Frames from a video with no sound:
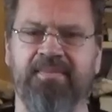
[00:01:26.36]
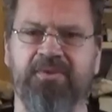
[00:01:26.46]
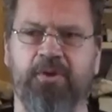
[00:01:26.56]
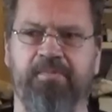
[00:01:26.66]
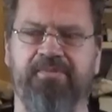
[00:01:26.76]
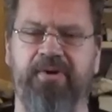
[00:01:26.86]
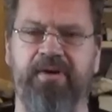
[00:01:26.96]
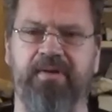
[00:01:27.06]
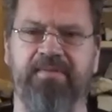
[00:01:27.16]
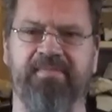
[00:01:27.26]
Top
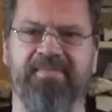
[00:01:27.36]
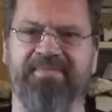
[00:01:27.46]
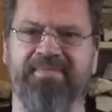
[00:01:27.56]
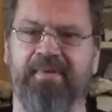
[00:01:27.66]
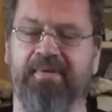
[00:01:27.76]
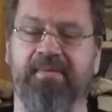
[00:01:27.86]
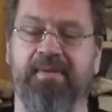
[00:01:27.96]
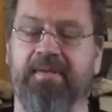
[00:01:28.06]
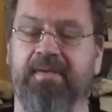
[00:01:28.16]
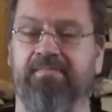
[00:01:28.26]
three.
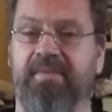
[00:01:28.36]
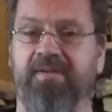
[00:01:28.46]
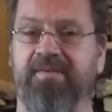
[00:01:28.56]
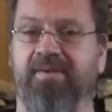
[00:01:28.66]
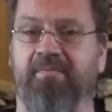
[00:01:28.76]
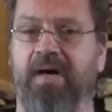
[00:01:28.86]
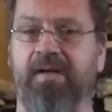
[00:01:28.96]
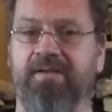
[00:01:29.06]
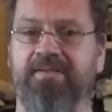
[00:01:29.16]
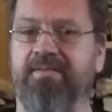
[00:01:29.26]
Yeah, on my
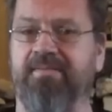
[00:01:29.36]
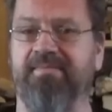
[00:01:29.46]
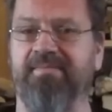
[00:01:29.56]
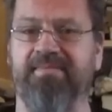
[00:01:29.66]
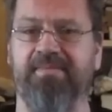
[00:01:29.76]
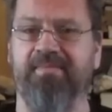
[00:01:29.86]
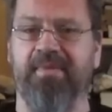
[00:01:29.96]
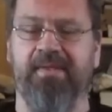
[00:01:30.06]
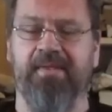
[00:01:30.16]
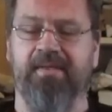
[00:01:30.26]
list,
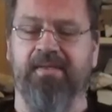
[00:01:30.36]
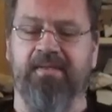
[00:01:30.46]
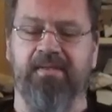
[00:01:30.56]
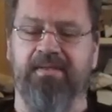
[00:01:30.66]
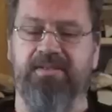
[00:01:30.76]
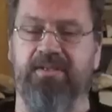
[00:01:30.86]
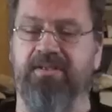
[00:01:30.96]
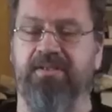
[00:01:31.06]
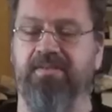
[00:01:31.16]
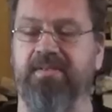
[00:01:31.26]
she
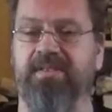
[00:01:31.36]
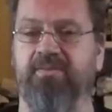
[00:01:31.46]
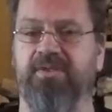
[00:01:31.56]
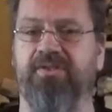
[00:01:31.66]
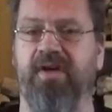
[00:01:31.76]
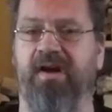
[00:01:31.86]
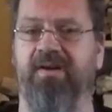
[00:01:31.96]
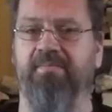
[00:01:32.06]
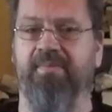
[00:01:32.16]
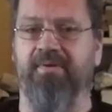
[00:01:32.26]
was
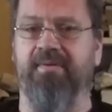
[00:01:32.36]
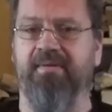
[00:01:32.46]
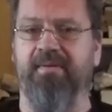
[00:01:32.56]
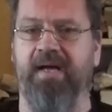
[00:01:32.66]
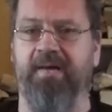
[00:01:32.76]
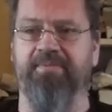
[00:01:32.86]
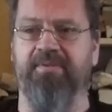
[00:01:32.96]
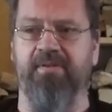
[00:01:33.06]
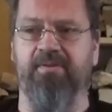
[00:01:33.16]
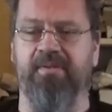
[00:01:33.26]
terrible,
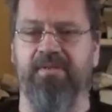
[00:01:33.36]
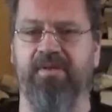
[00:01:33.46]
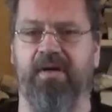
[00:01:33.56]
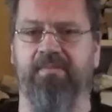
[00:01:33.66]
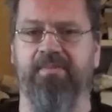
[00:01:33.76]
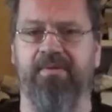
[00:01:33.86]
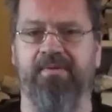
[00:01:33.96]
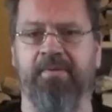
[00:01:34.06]
absolutely terrible.